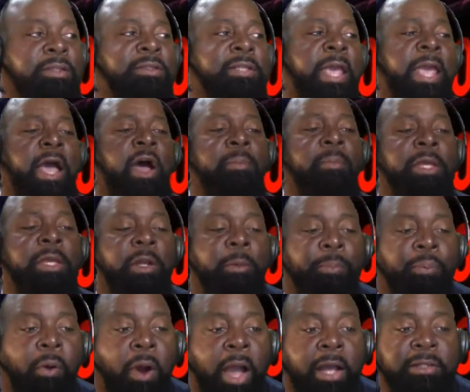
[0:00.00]
Tell me
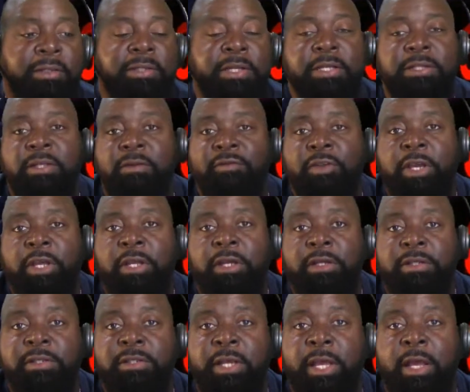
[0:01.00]
the process of
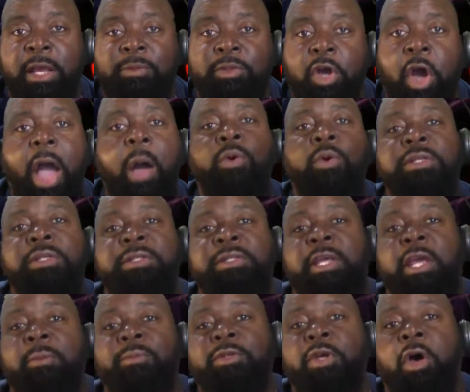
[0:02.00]
getting a Sam's card. I want a
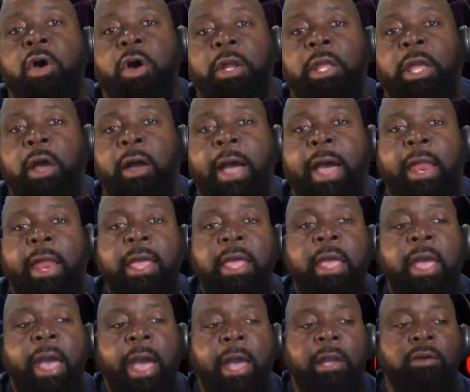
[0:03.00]
Sam's card, y'all.
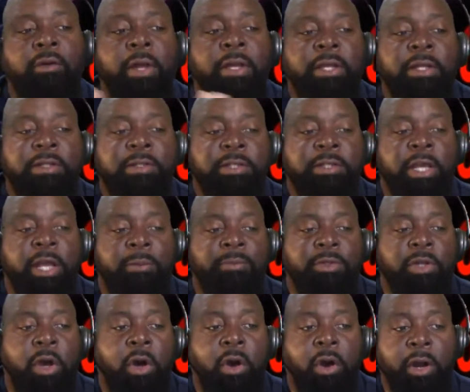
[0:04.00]
How do I get a
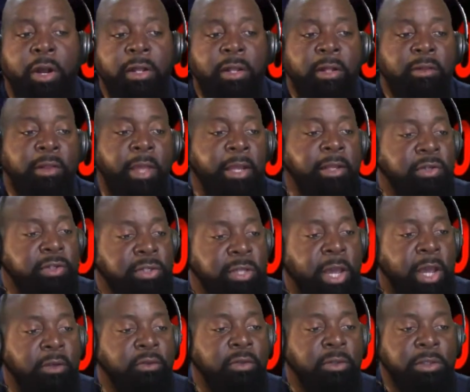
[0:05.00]
Sam's card? Thank you,
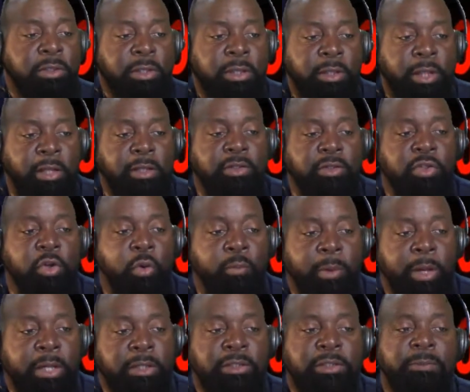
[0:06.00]
Sandra. Thank you
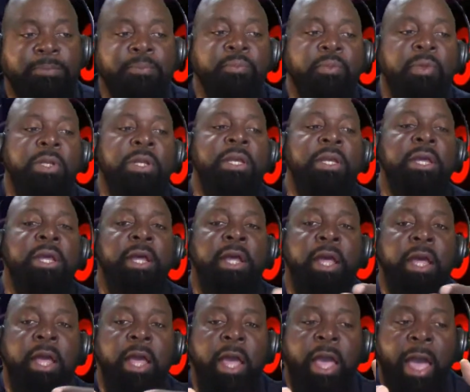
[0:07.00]
so much.
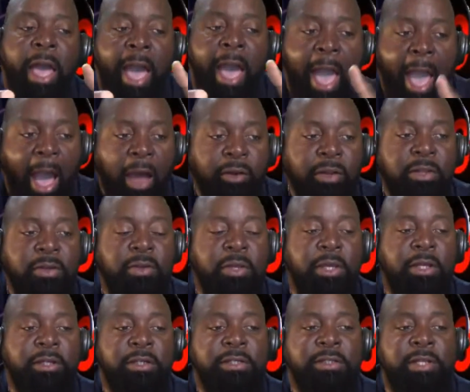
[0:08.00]
How do you
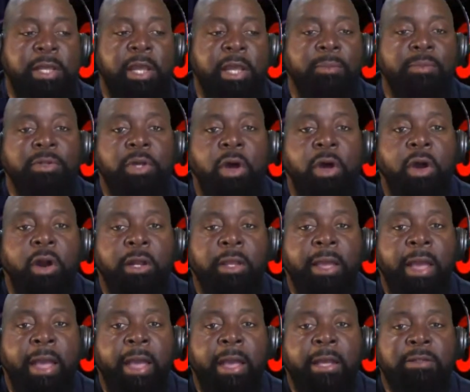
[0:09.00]
get a Sam's
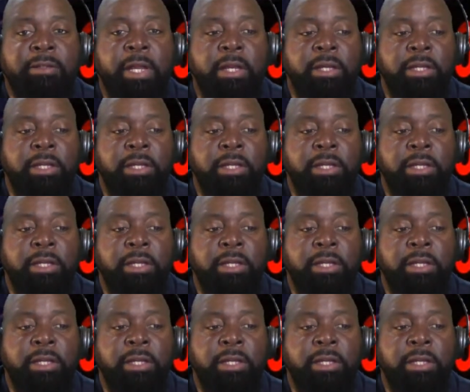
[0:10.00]
card, guys?